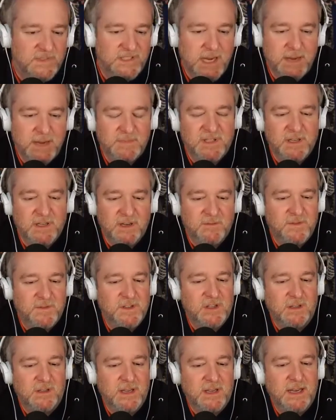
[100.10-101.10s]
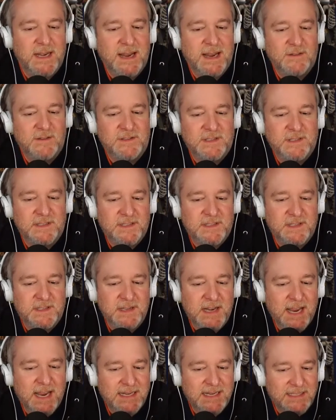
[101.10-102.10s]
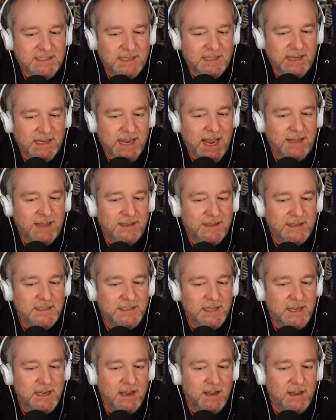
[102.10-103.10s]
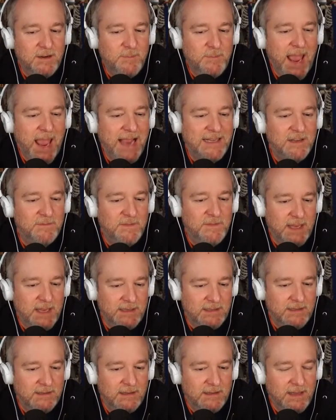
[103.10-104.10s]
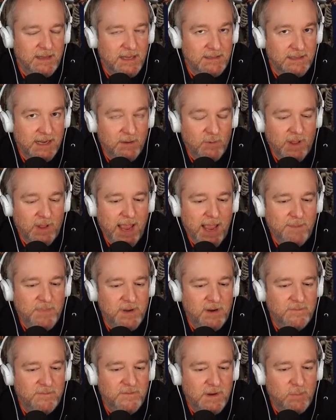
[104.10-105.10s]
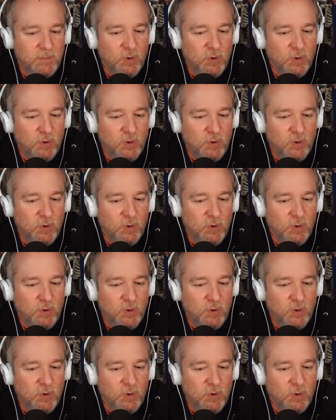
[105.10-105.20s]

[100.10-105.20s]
Samsung officially announced its next Galaxy Unpacked event, and they say it will happen on